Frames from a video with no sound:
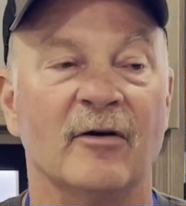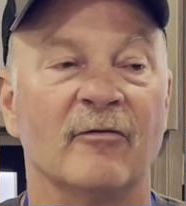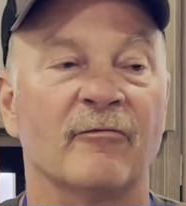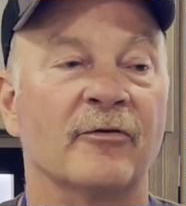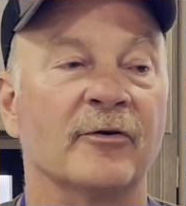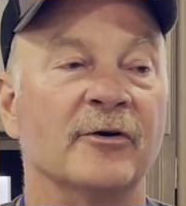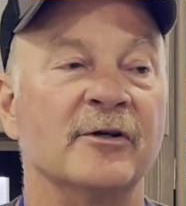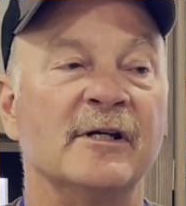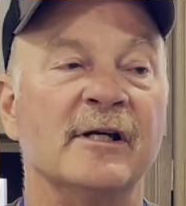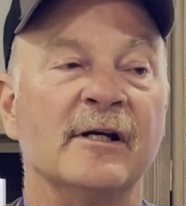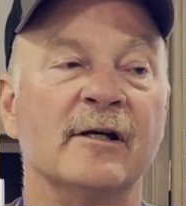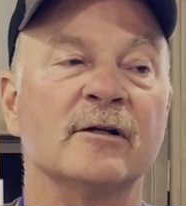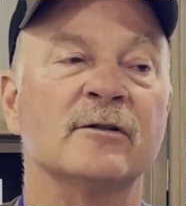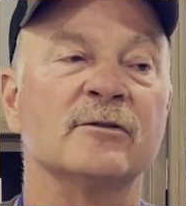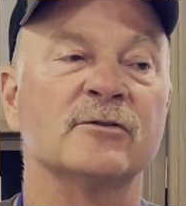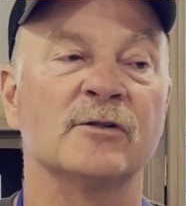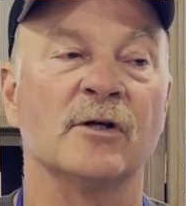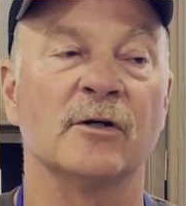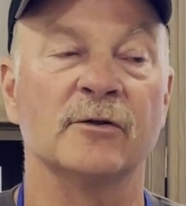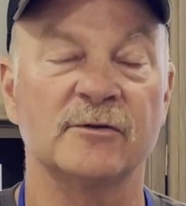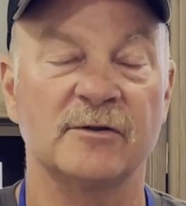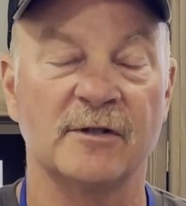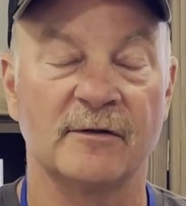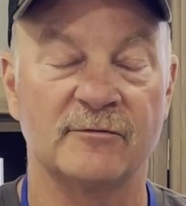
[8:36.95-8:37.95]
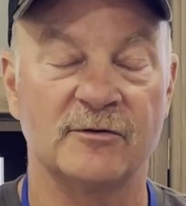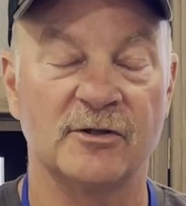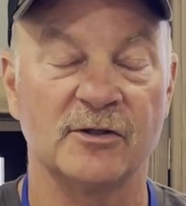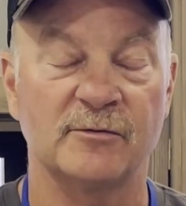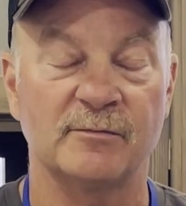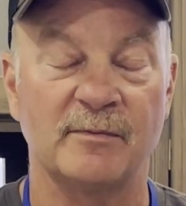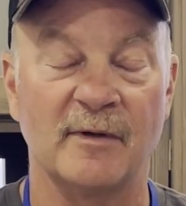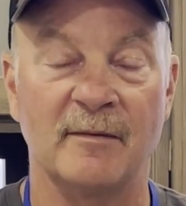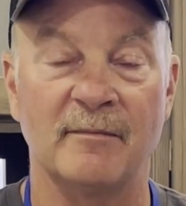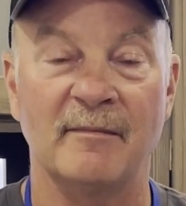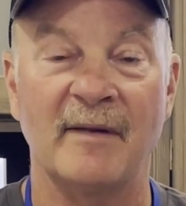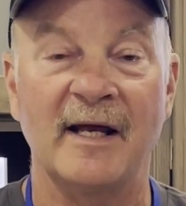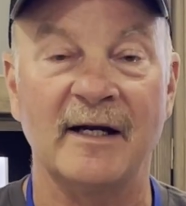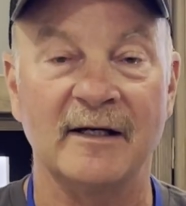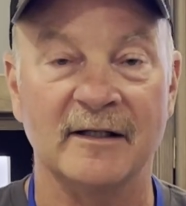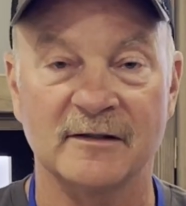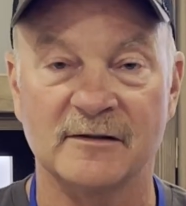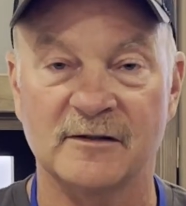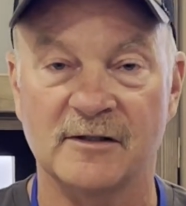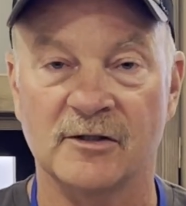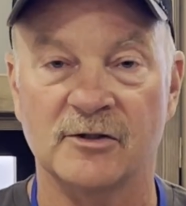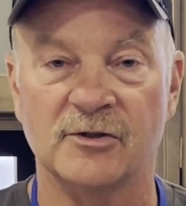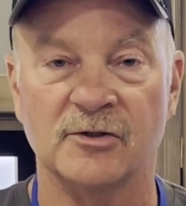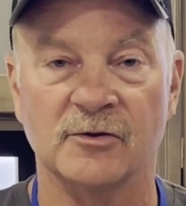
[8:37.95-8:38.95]
For years, those have just been
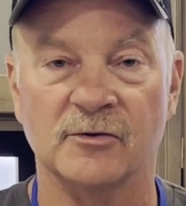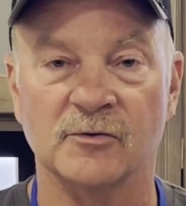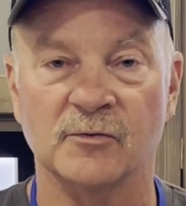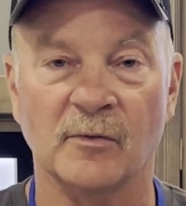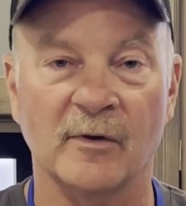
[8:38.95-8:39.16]
maintenance issues.